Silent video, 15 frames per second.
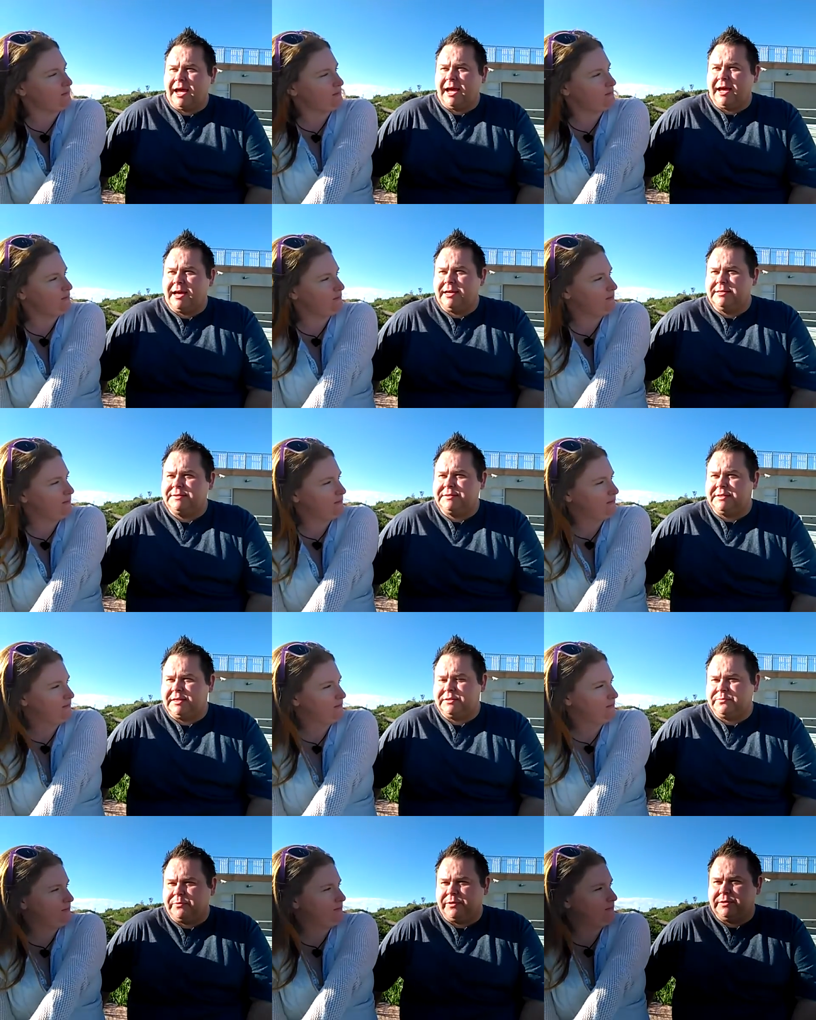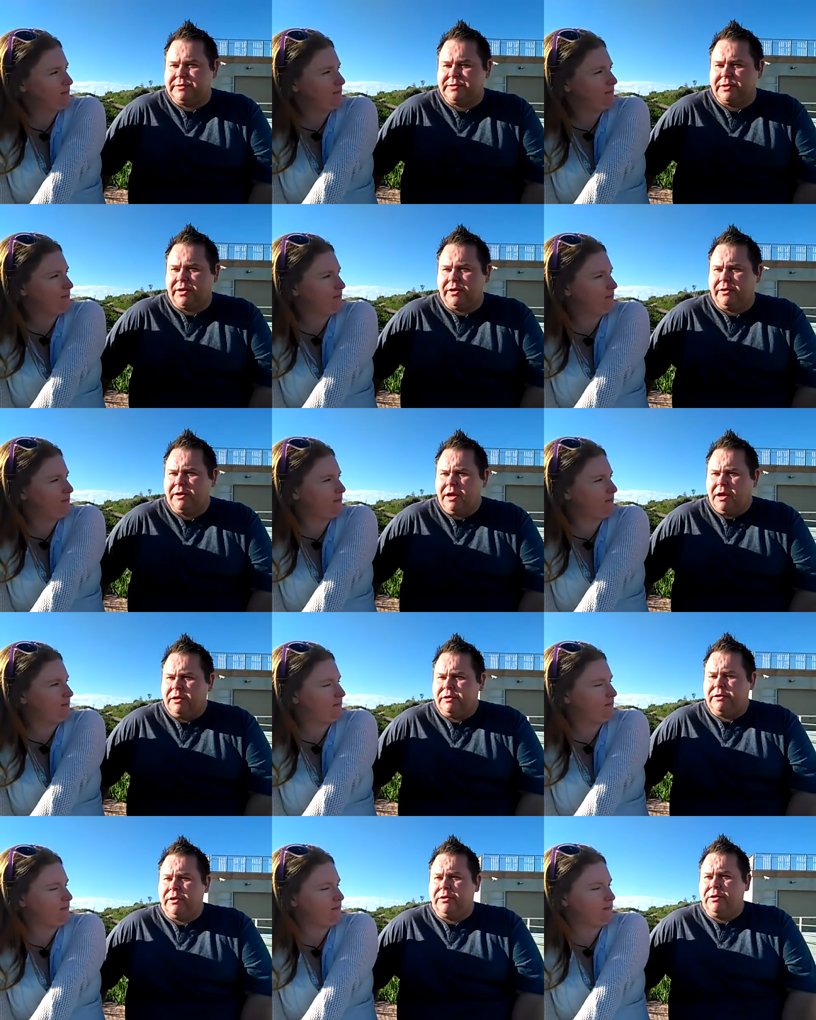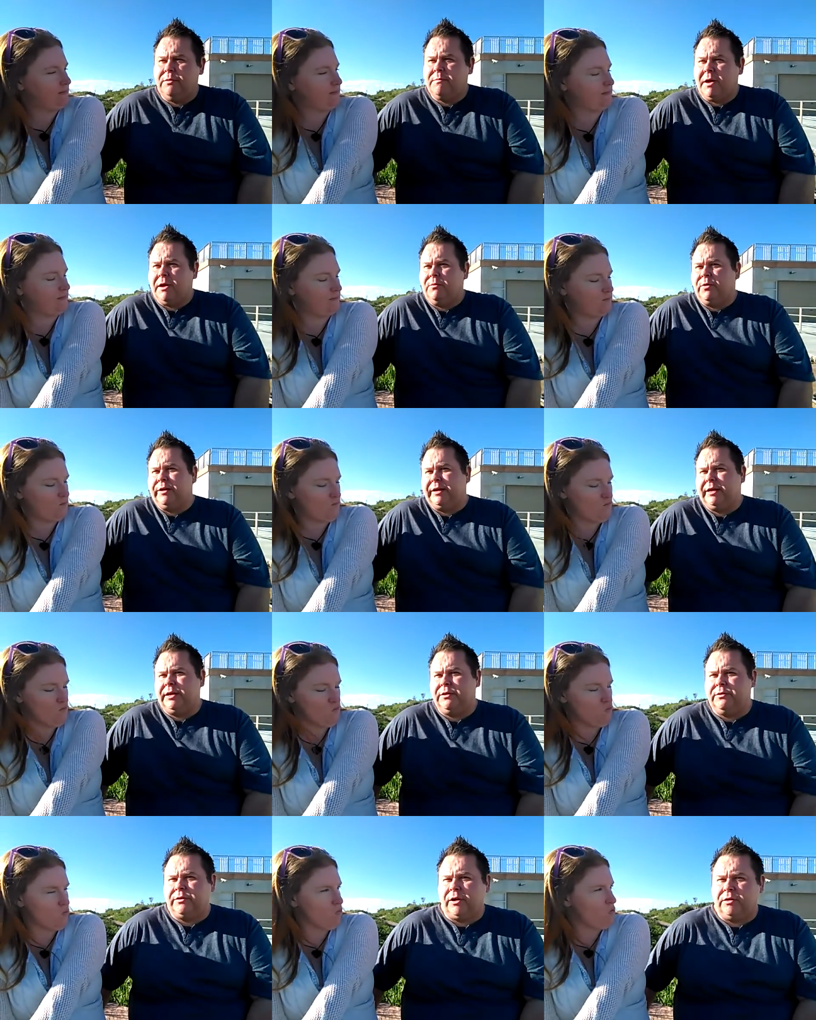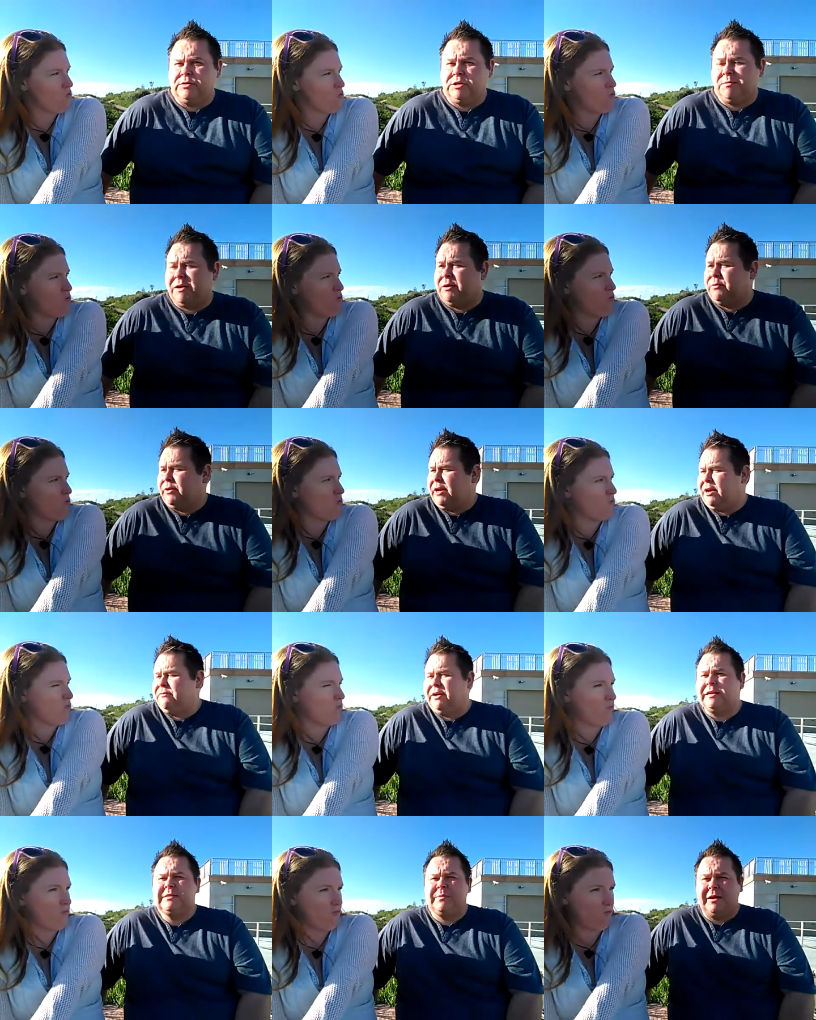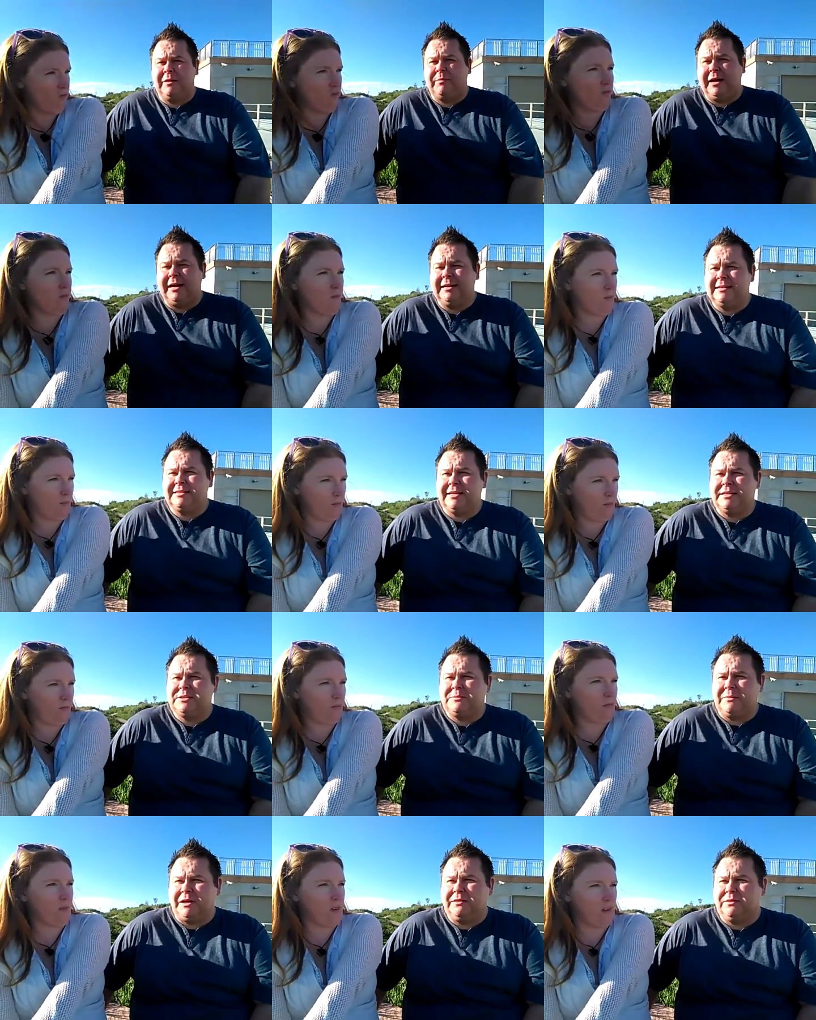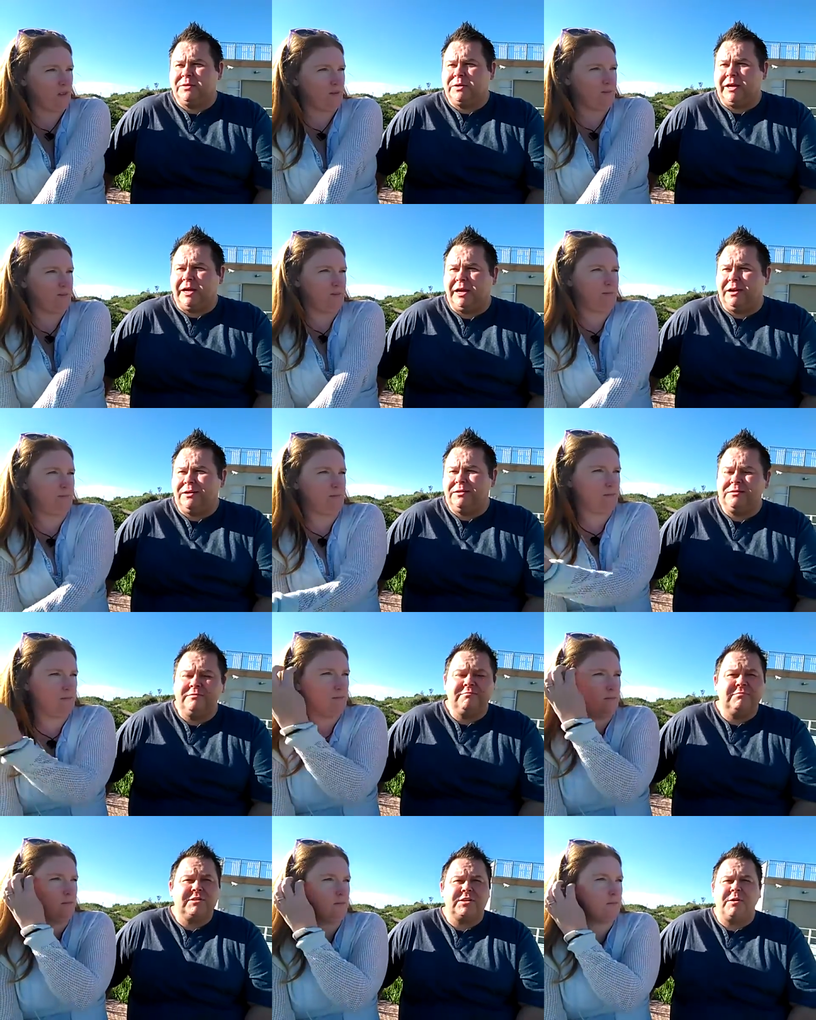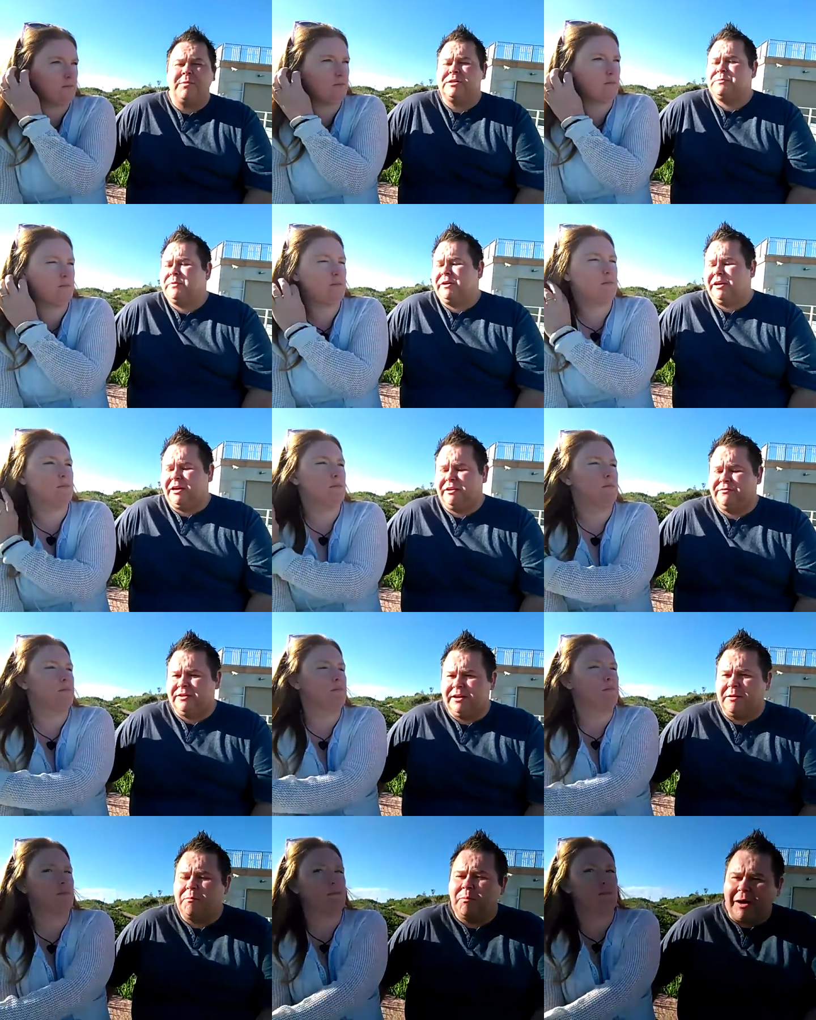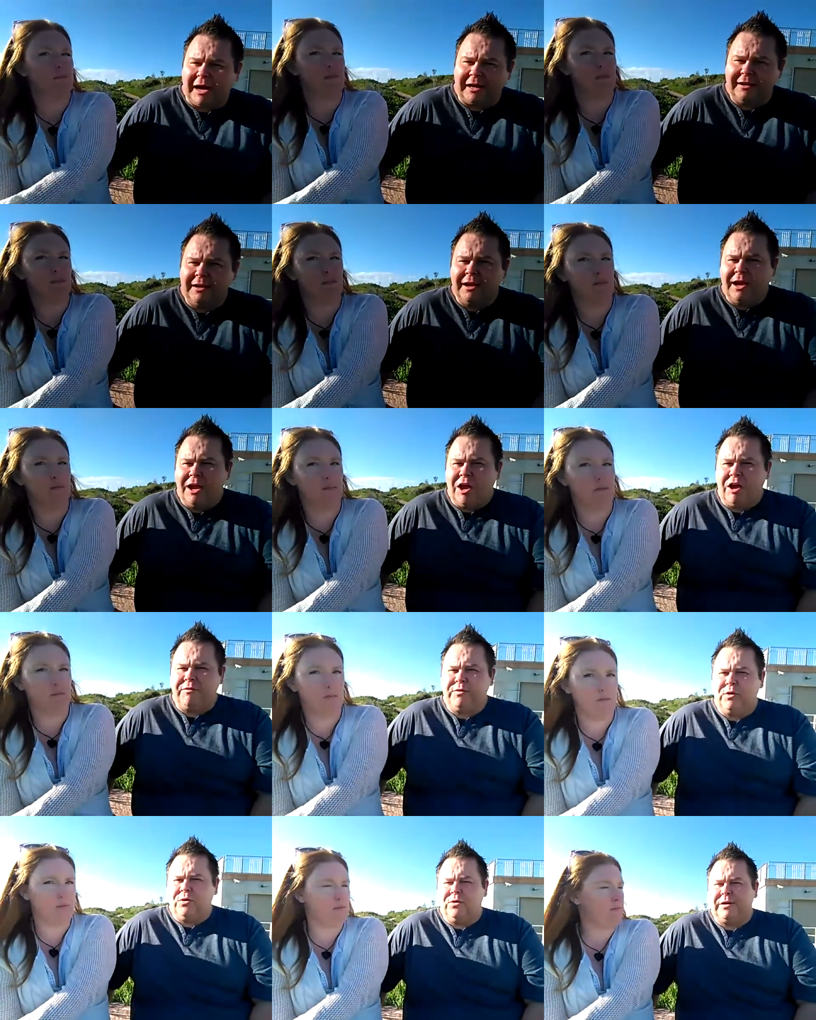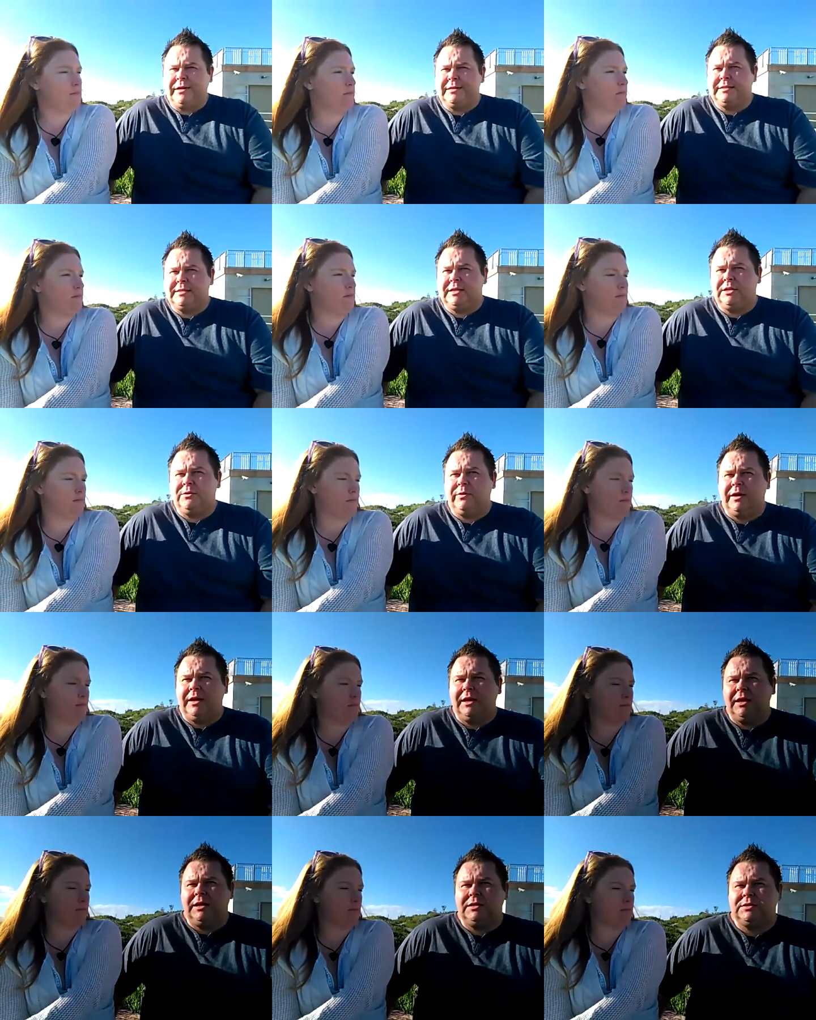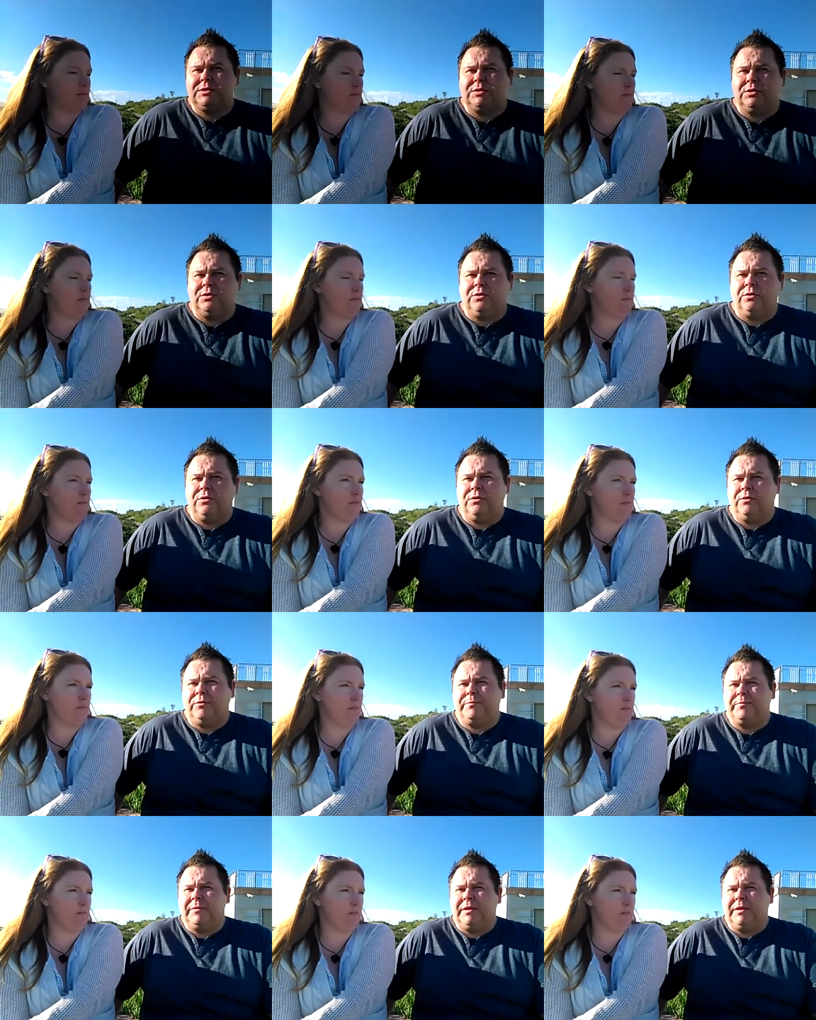Speaker 1: as desperate. So, you know, you may want to hit your goals. You may want to have X amount of parties each month and so much PRV. But if you're continuing to,